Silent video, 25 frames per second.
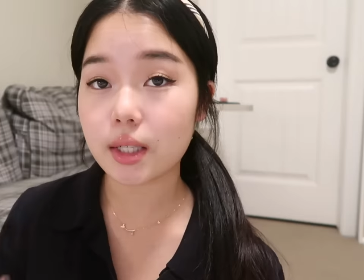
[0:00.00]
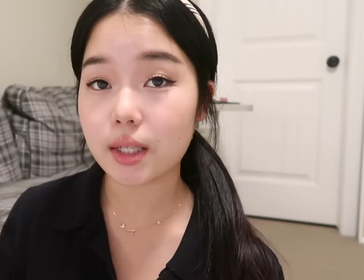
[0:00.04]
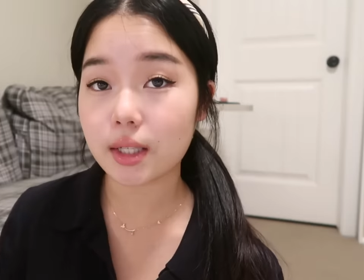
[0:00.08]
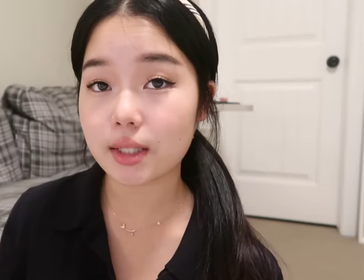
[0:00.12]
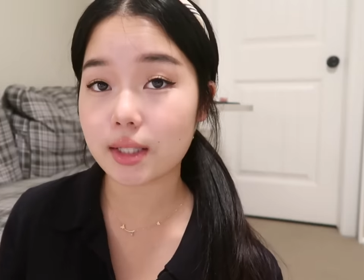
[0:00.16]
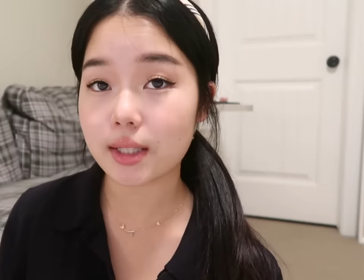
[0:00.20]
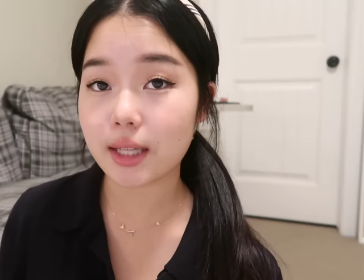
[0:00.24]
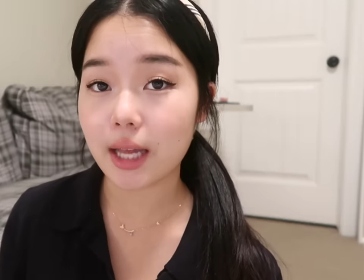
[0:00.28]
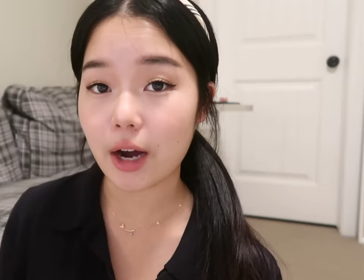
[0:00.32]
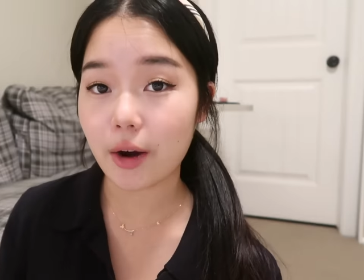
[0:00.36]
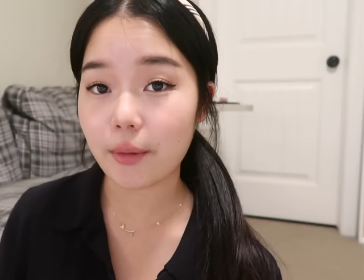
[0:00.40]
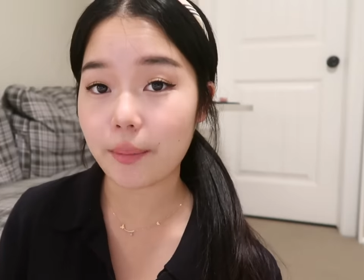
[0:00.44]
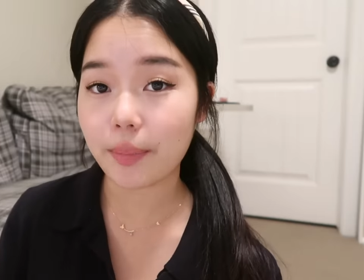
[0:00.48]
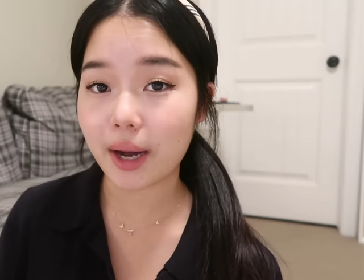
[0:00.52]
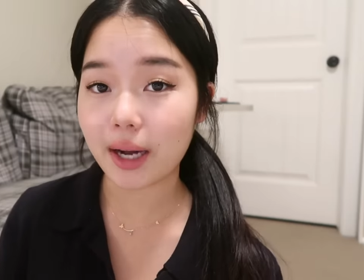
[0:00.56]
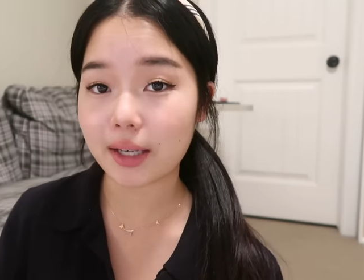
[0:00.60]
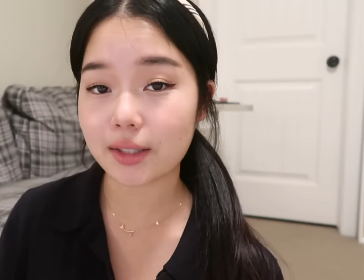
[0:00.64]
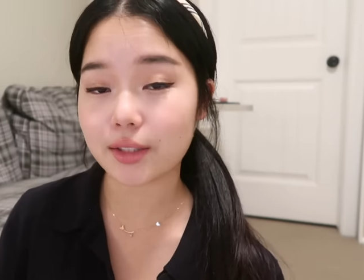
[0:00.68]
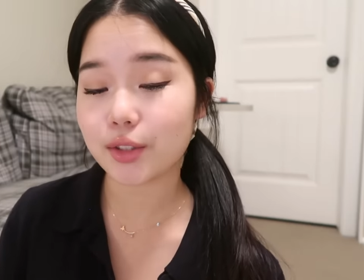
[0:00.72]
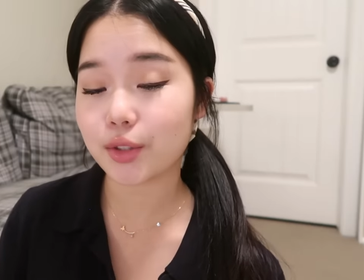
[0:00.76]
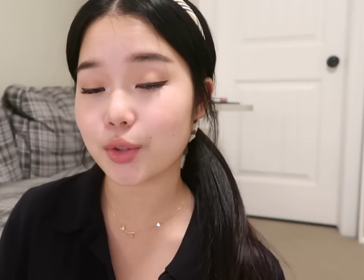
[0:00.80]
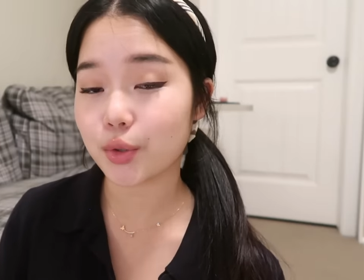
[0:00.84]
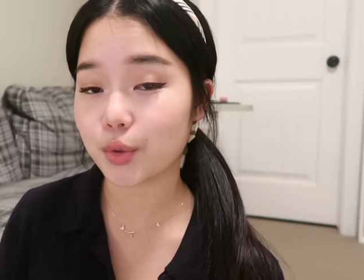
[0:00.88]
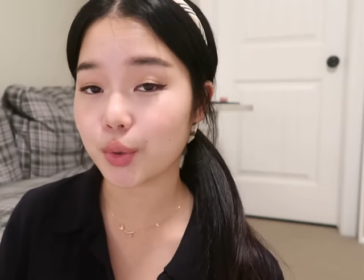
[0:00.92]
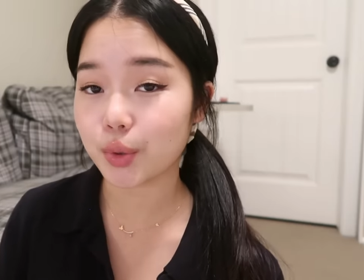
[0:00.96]
it is now back
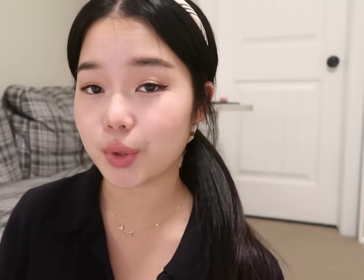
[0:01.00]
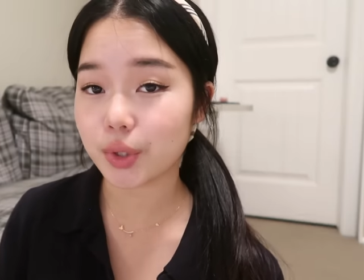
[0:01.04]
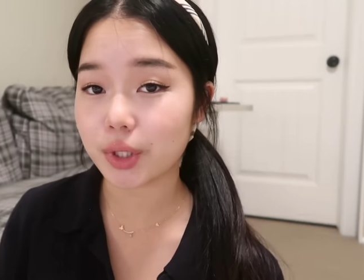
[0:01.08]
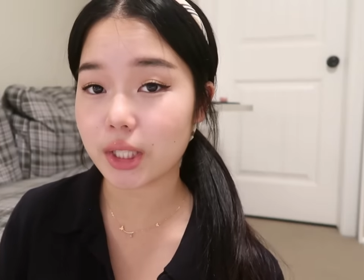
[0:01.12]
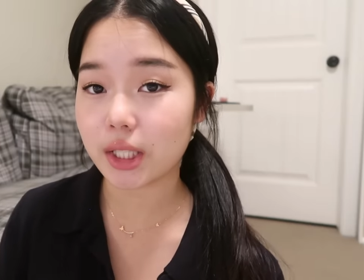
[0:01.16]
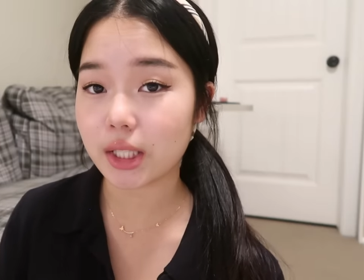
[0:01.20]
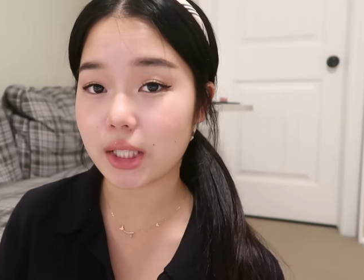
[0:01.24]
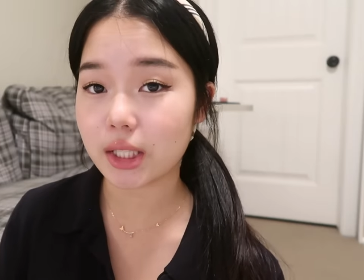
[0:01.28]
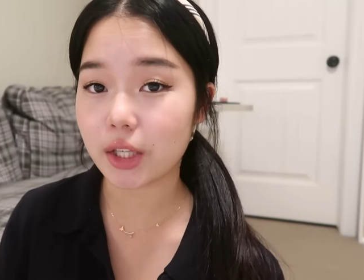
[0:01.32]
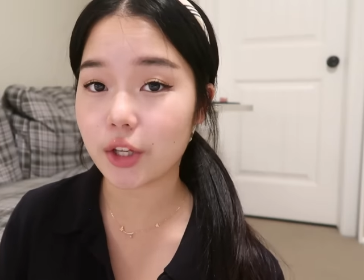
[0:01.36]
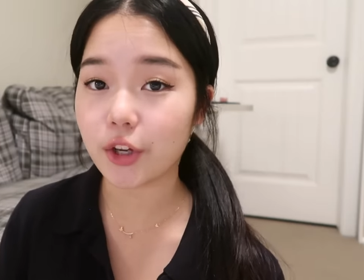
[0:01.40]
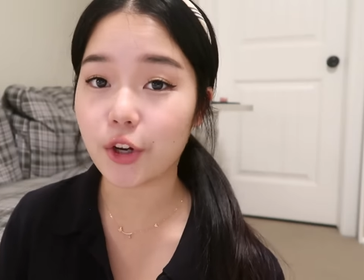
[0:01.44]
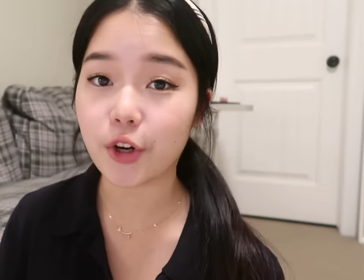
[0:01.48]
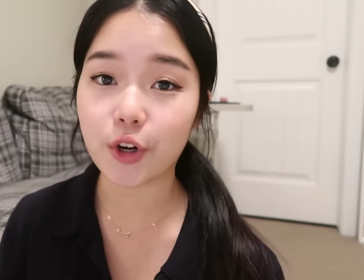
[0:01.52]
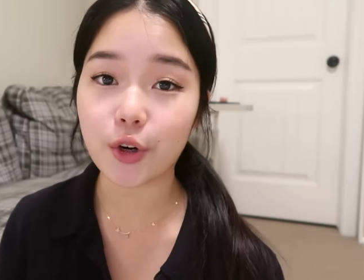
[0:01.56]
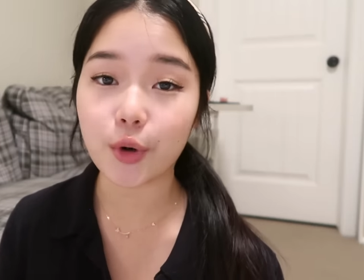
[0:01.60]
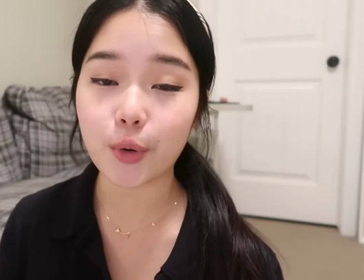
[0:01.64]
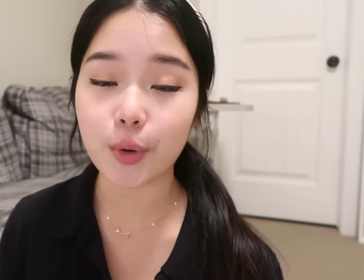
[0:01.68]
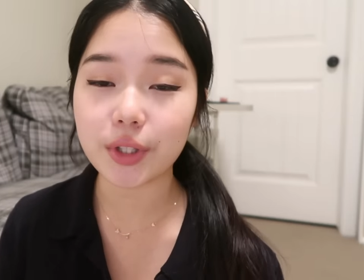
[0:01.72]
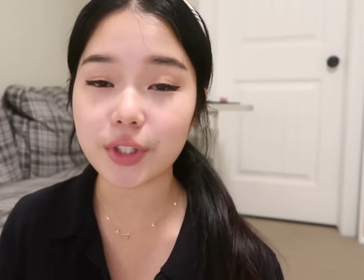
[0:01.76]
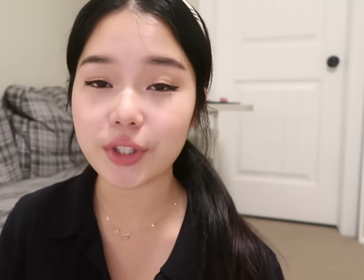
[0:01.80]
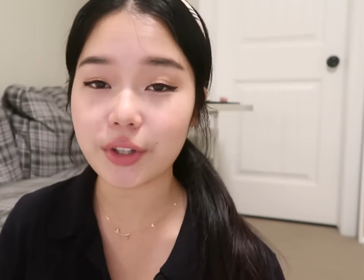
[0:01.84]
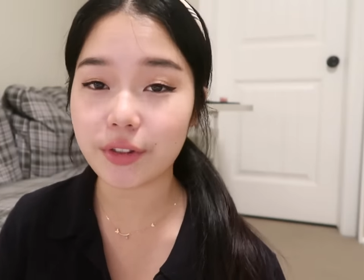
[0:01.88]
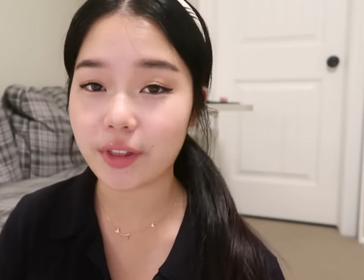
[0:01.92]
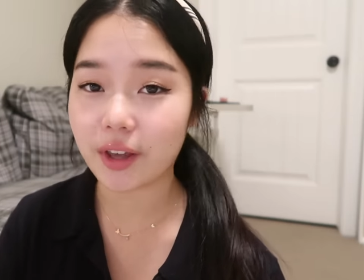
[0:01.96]
to school season, you're
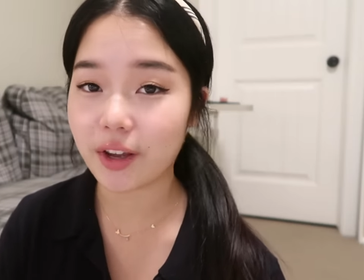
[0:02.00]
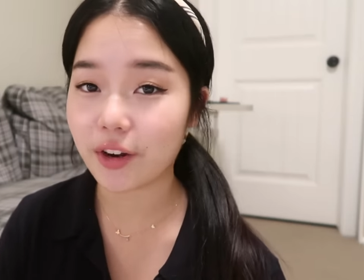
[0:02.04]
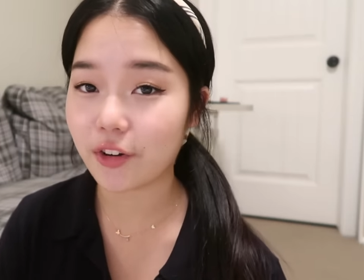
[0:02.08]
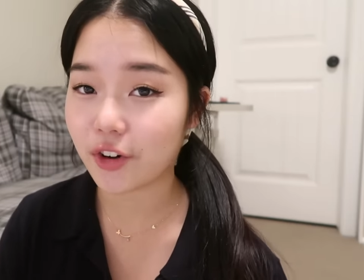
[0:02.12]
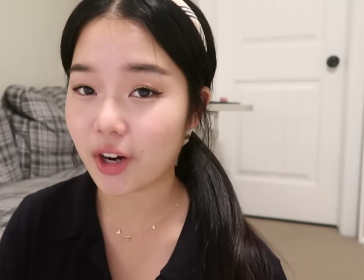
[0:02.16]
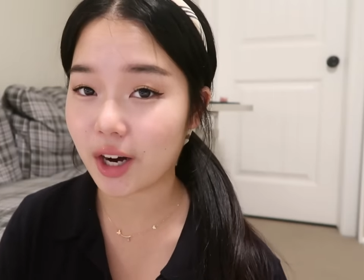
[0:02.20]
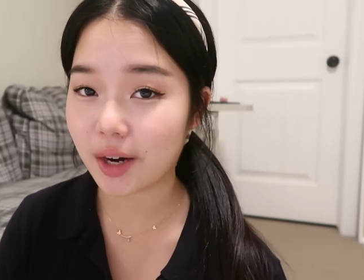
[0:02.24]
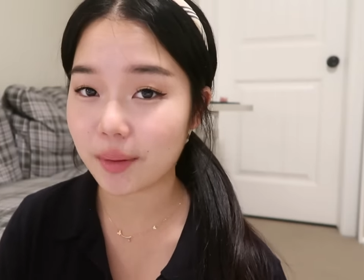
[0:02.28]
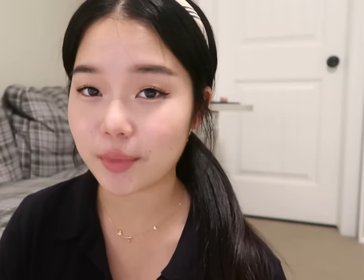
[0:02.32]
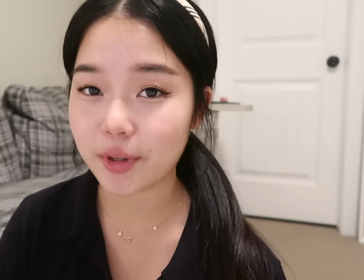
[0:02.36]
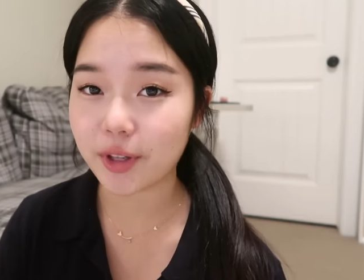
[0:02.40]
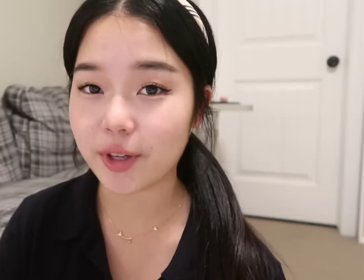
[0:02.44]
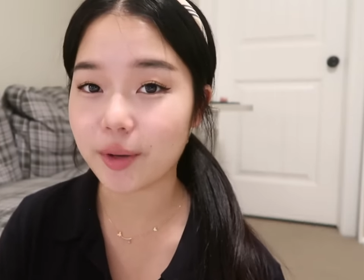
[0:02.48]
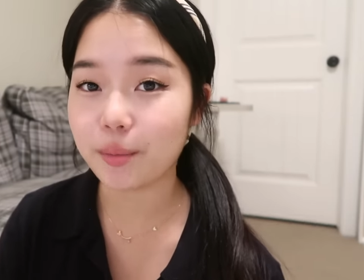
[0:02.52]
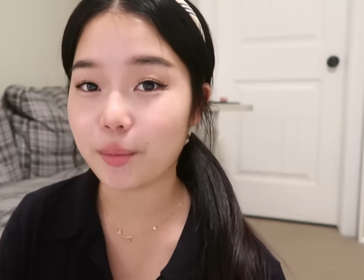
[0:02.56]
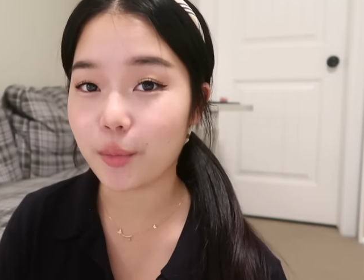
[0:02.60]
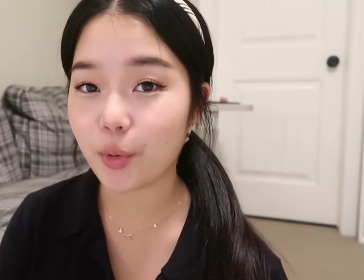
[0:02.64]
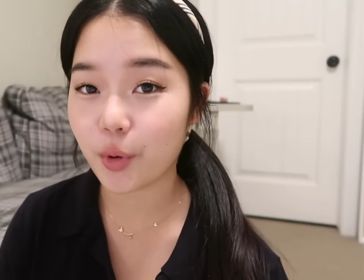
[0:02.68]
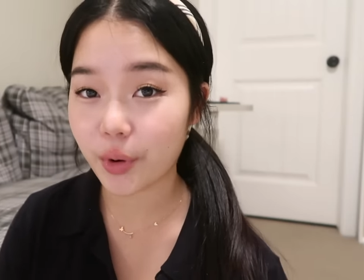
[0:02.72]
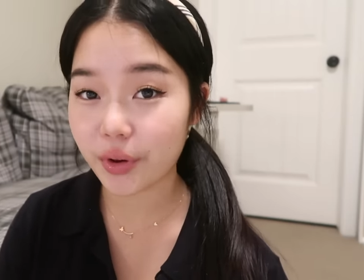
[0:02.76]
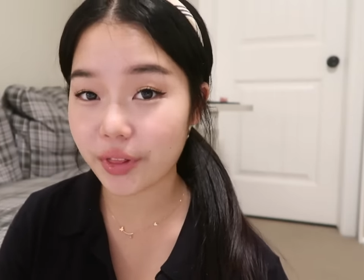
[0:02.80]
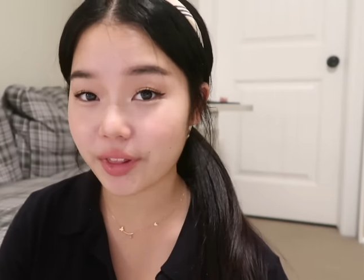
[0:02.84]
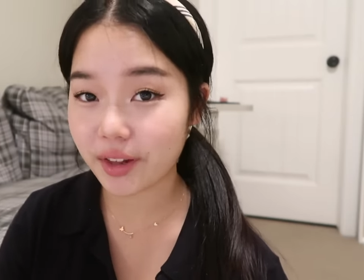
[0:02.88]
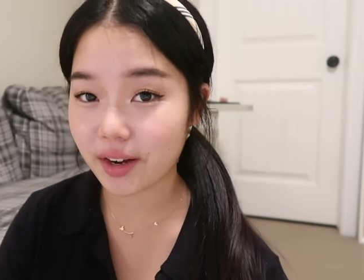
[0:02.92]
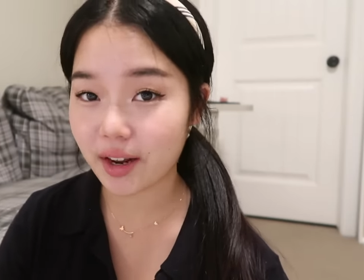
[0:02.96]
going to thank Grammarly
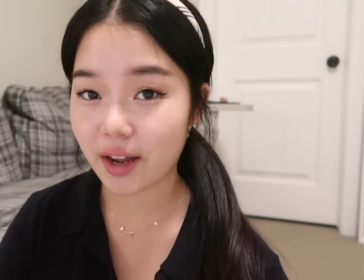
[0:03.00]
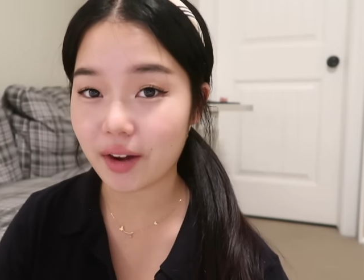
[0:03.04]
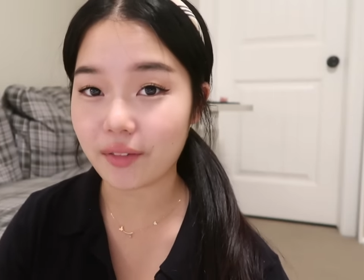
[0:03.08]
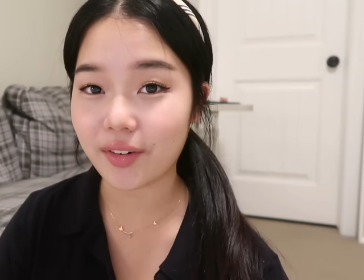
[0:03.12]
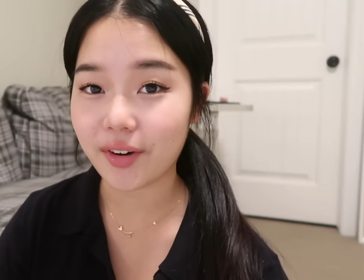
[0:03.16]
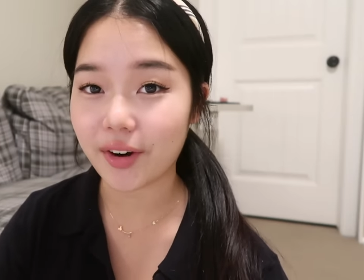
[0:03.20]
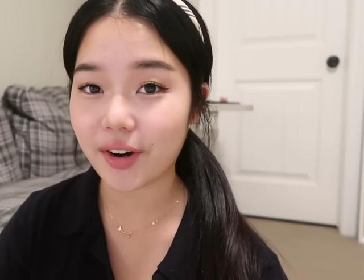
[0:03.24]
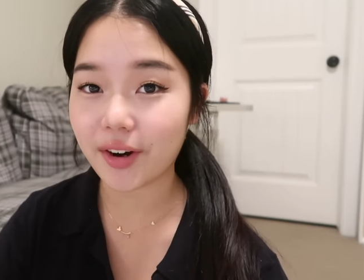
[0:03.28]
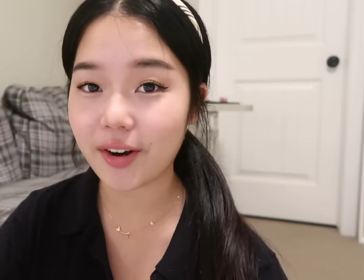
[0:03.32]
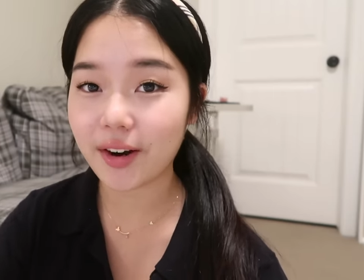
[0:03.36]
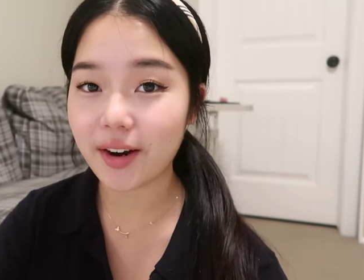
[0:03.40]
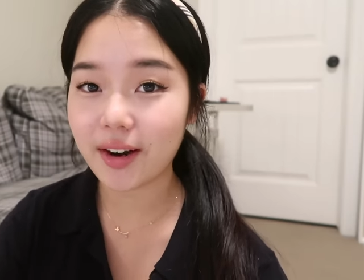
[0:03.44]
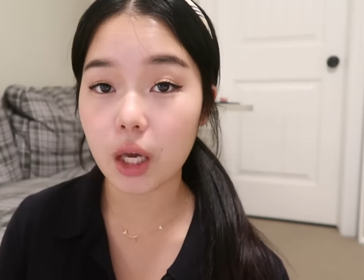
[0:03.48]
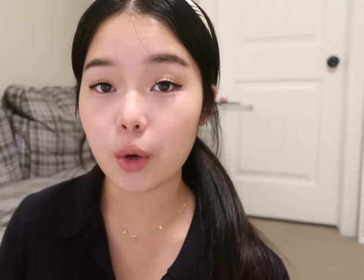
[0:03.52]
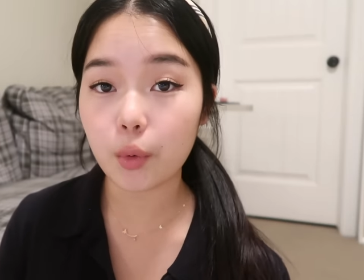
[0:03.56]
more than ever.